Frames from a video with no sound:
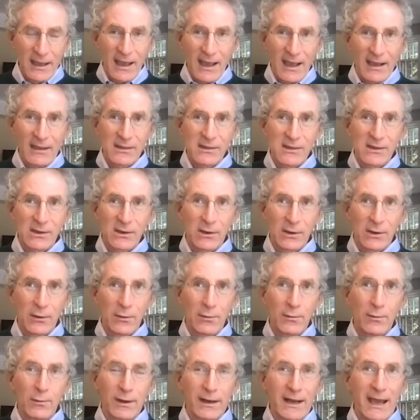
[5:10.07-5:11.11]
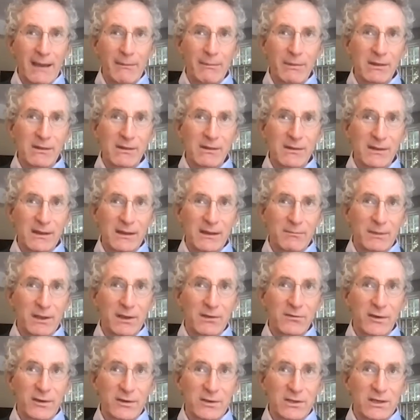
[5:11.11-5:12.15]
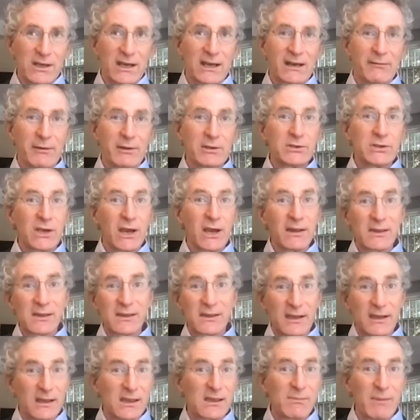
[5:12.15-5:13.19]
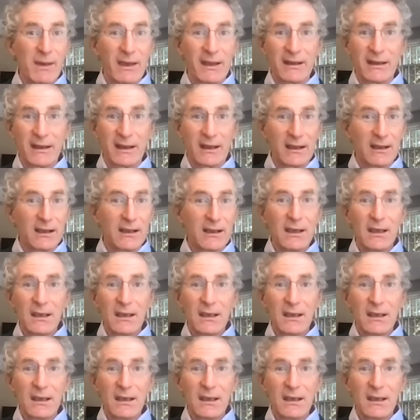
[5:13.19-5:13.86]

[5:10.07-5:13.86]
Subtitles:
And so what happens is the administration kind of adjusts its spending